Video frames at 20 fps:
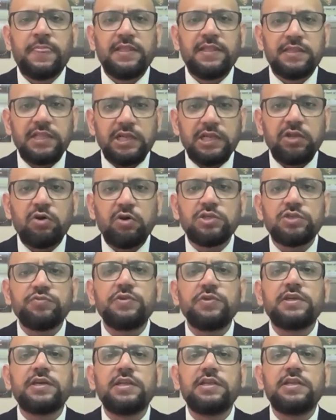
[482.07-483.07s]
the launch
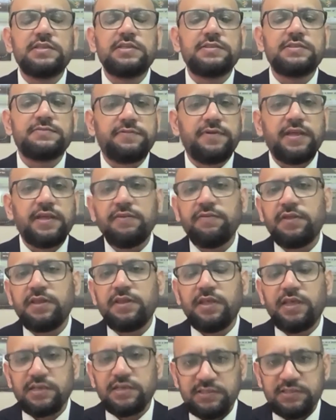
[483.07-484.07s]
vehicle is very,
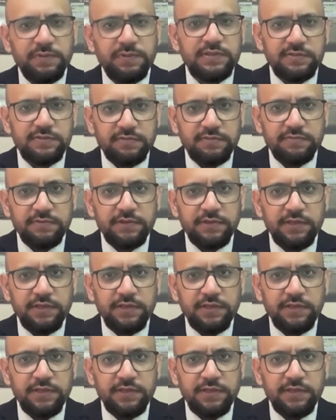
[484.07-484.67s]
very expensive.